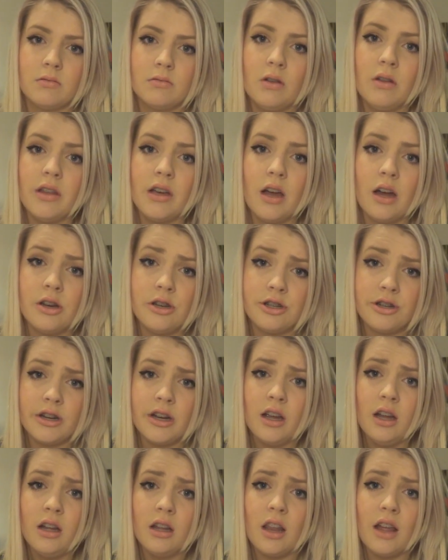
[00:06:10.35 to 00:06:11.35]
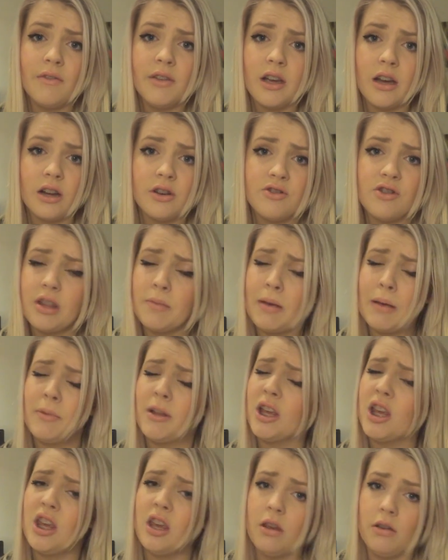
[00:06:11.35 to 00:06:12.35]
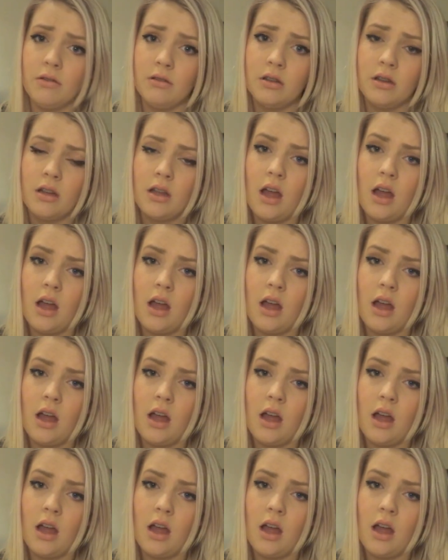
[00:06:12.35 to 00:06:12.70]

Not the country. Love the country, the people are cute.